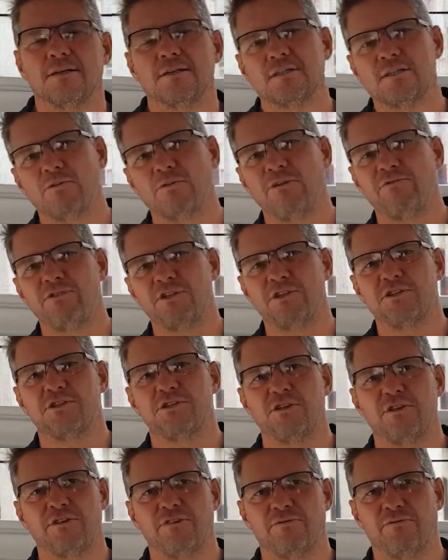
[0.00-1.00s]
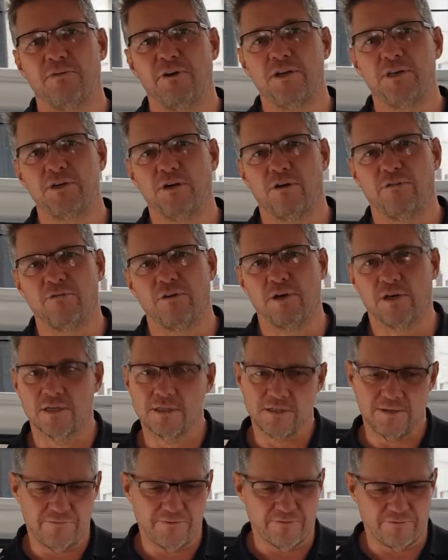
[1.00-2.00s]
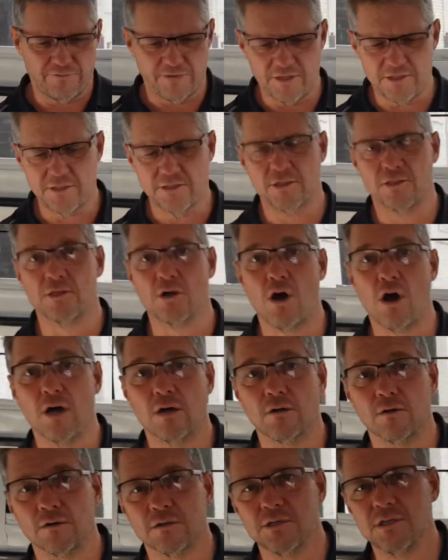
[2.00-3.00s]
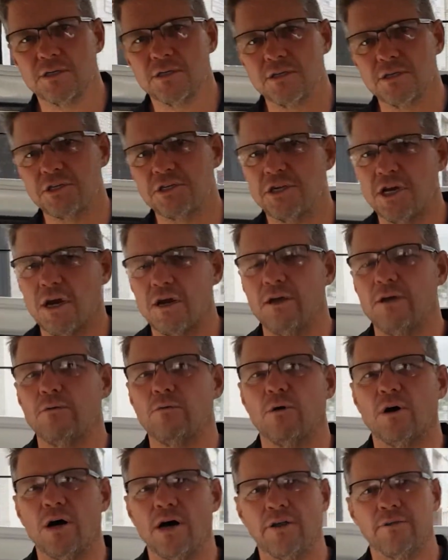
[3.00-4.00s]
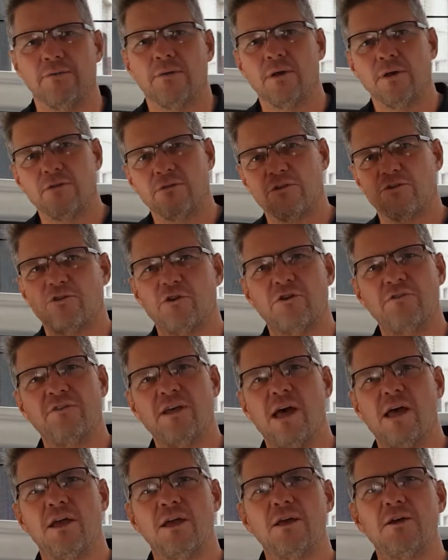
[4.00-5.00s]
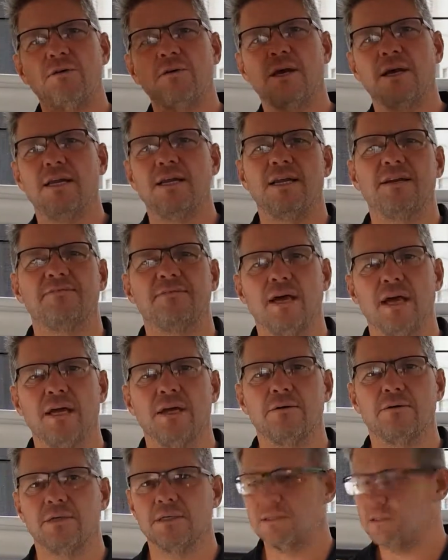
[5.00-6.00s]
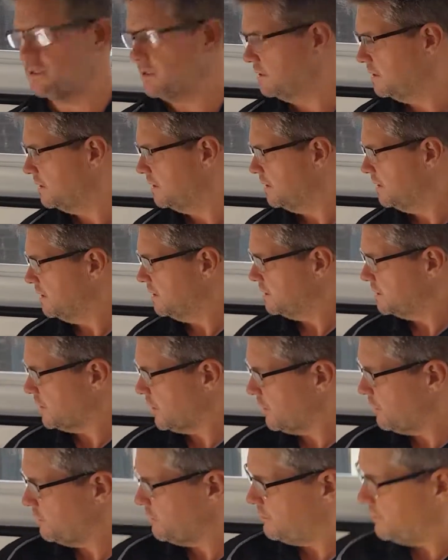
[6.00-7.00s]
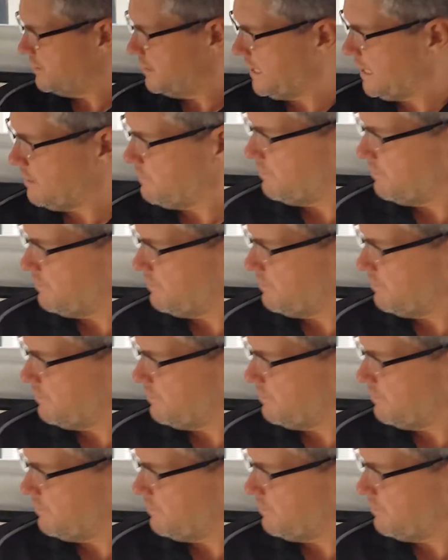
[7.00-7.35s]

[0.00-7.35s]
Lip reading: So we've just turned the fridge off, like as if the fridge is cycled, just to show you what the true value and net value is. So now